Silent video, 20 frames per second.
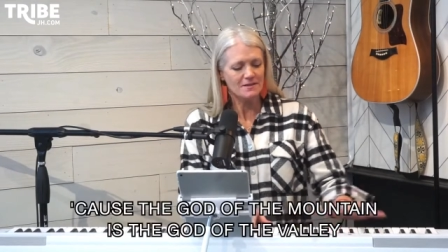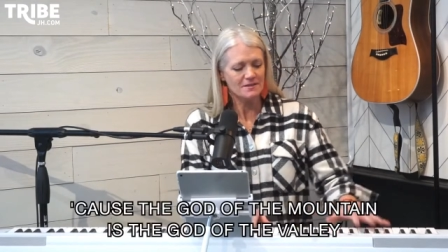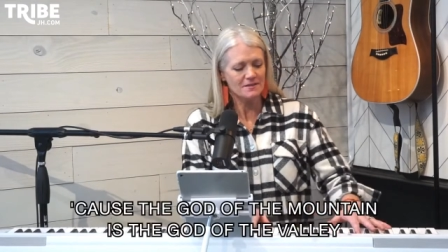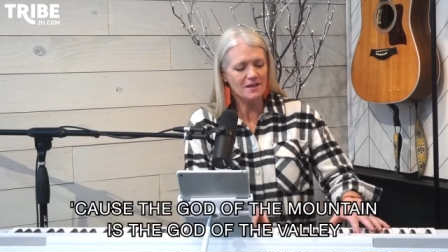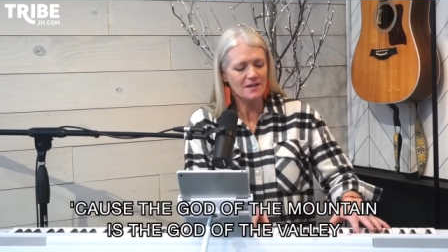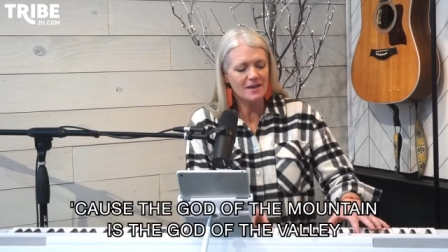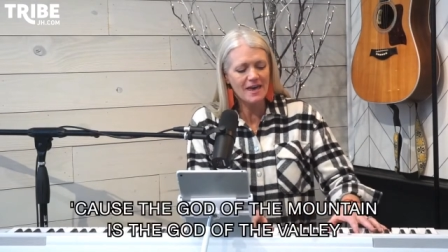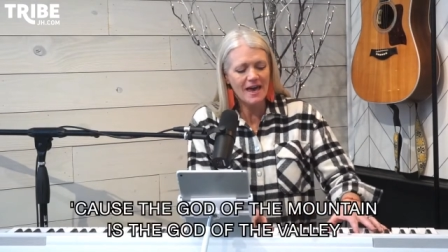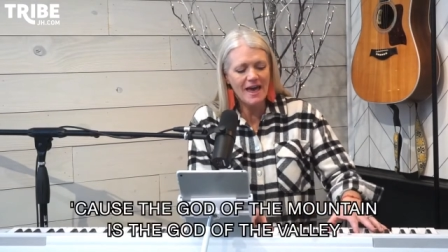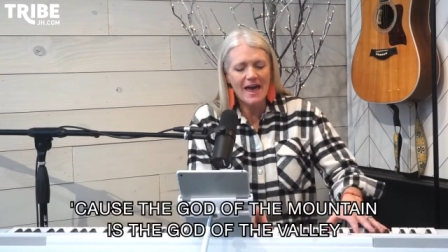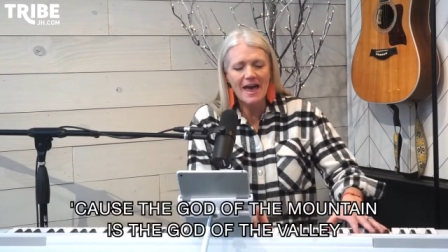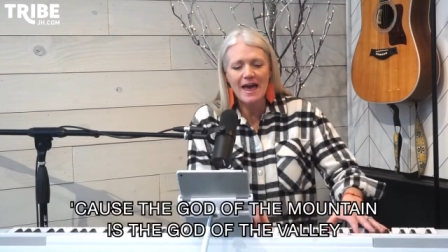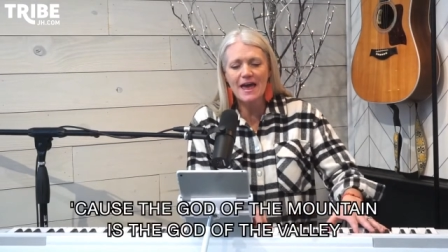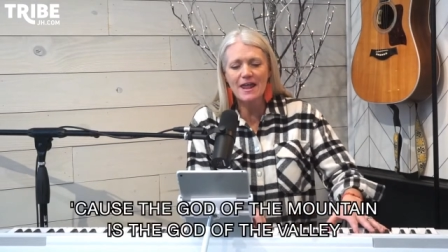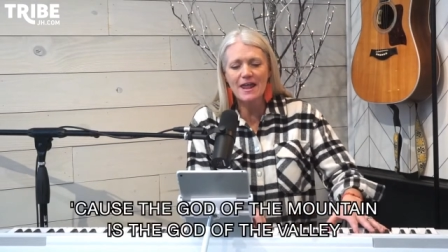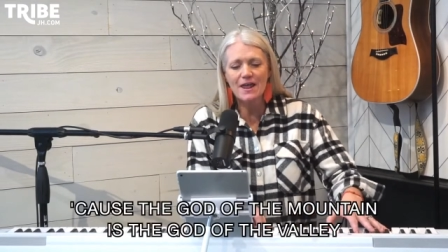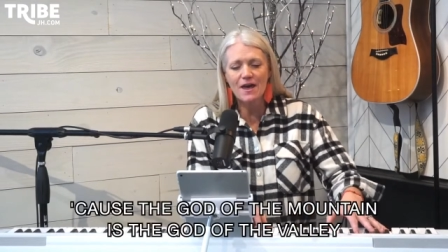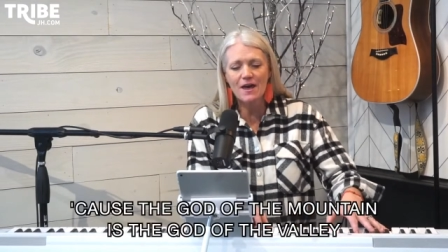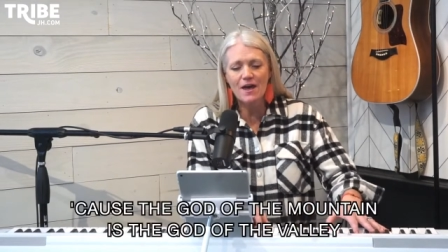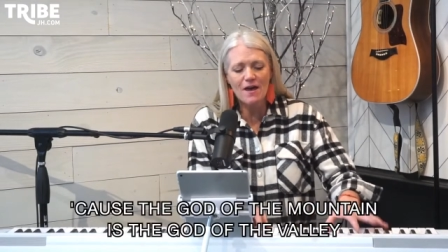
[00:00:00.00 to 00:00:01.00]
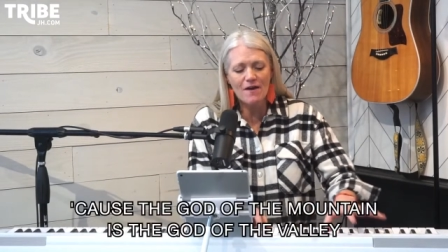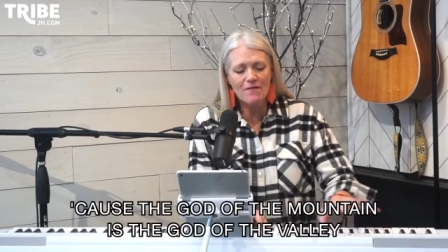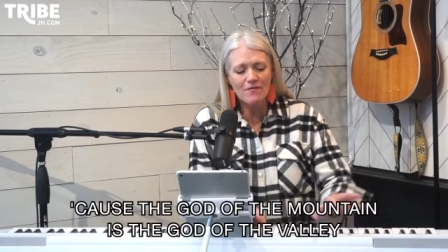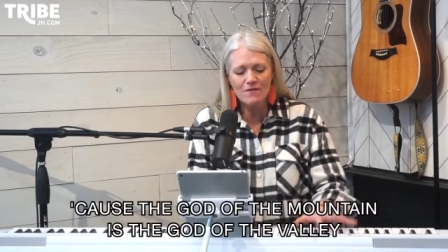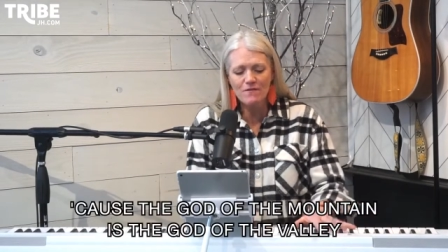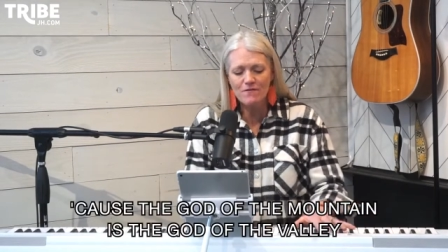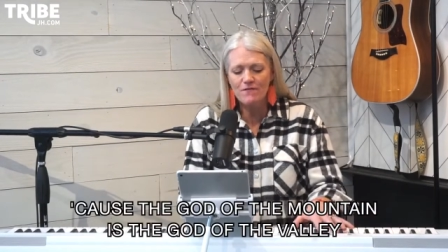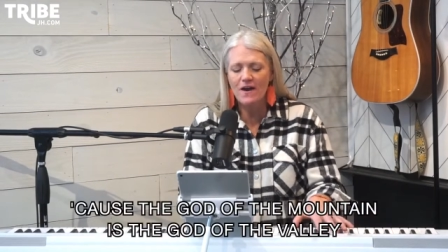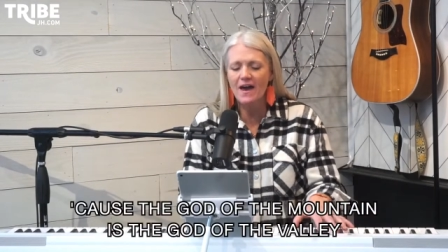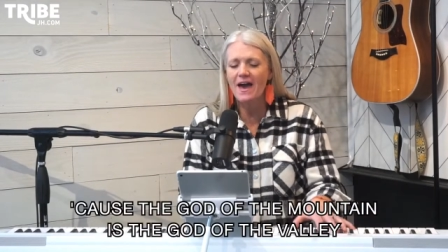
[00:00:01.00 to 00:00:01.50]
the God of
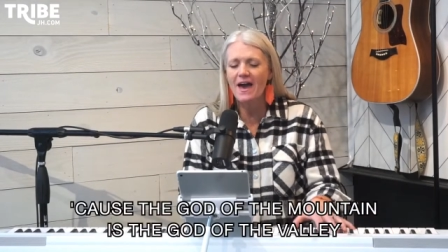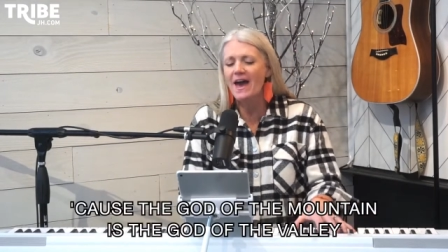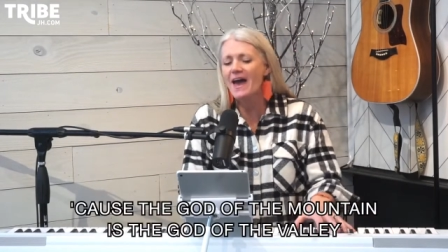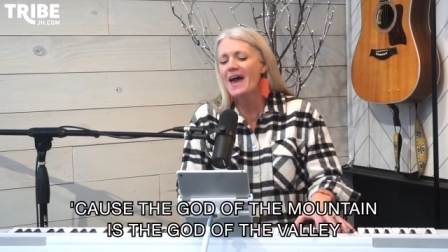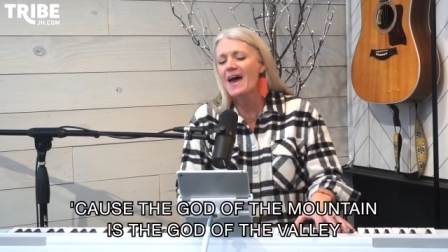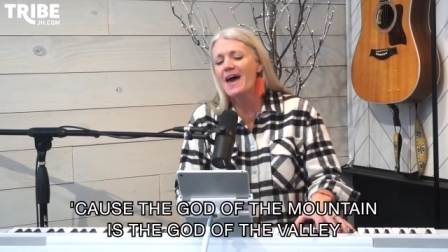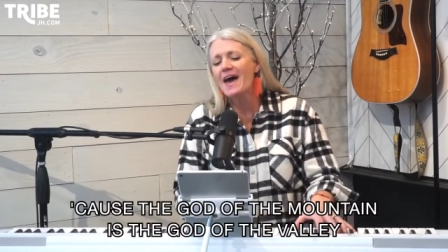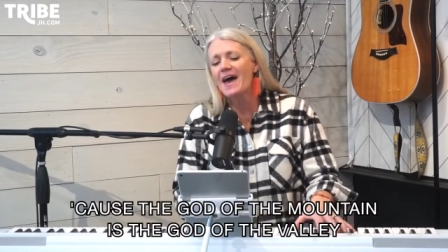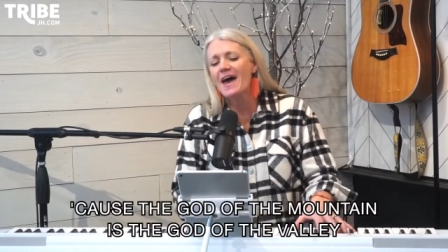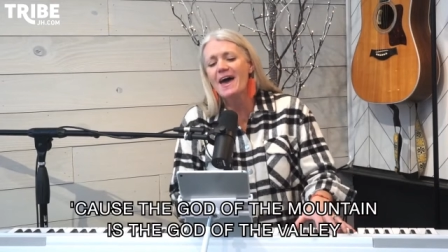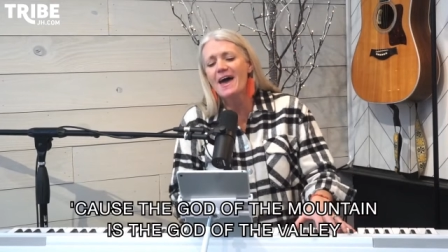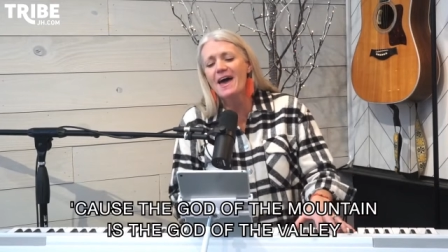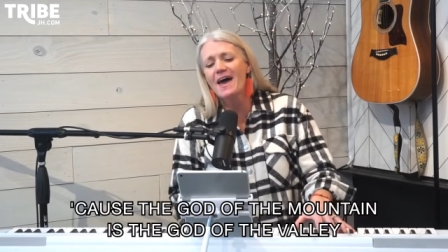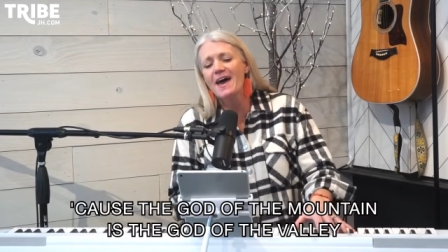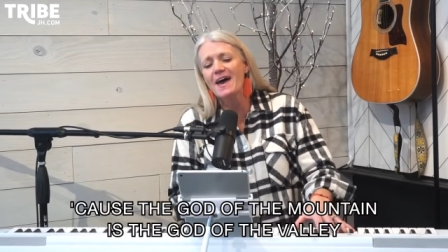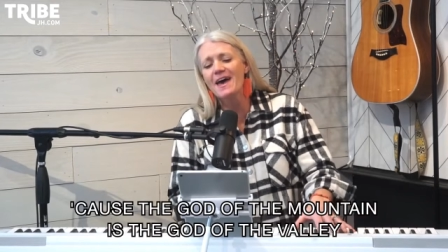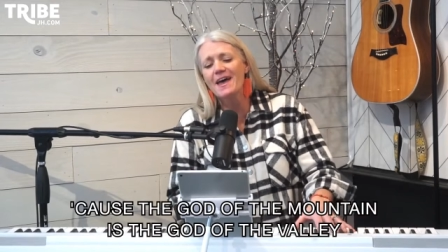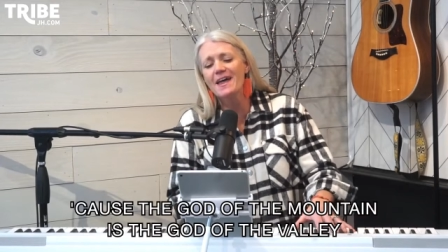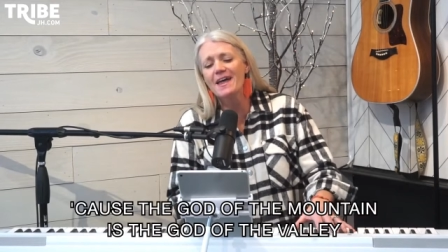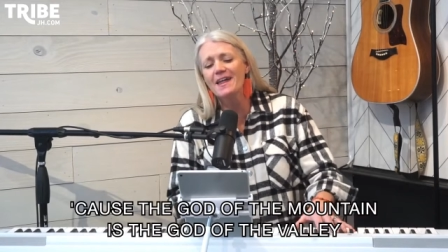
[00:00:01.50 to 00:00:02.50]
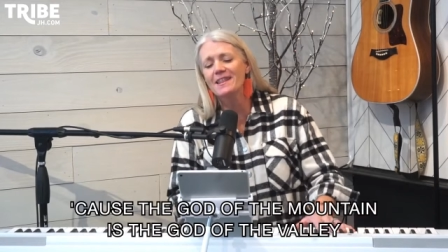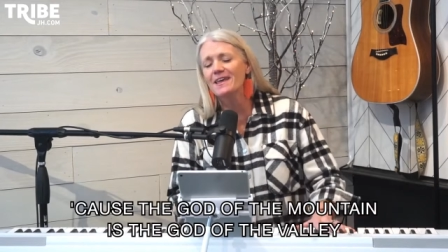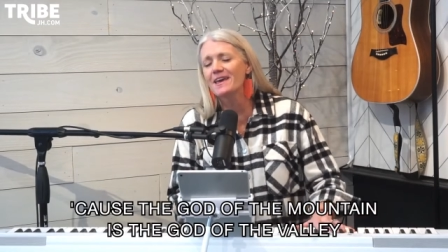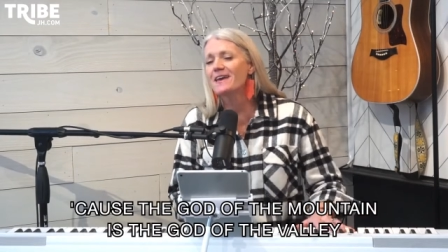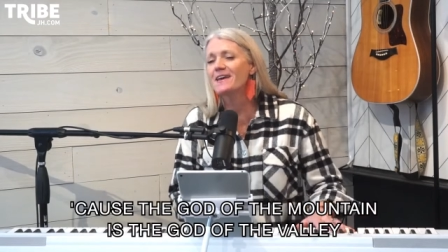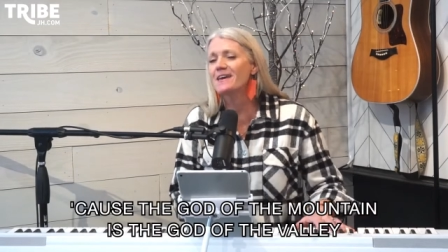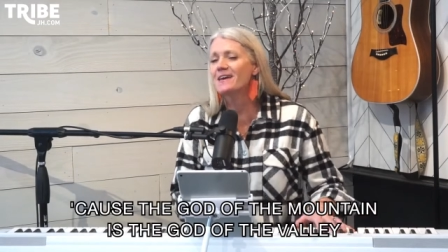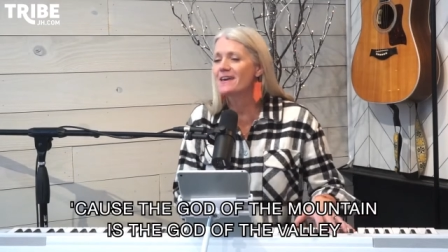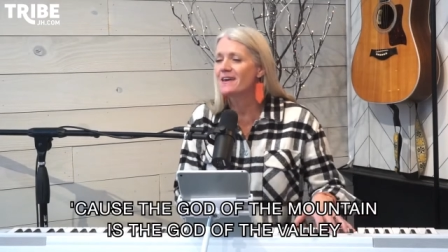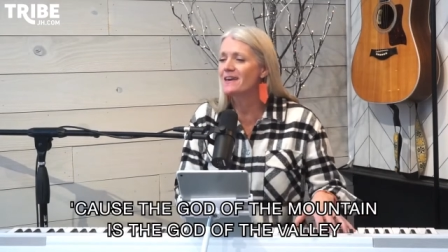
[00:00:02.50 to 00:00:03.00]
the valley.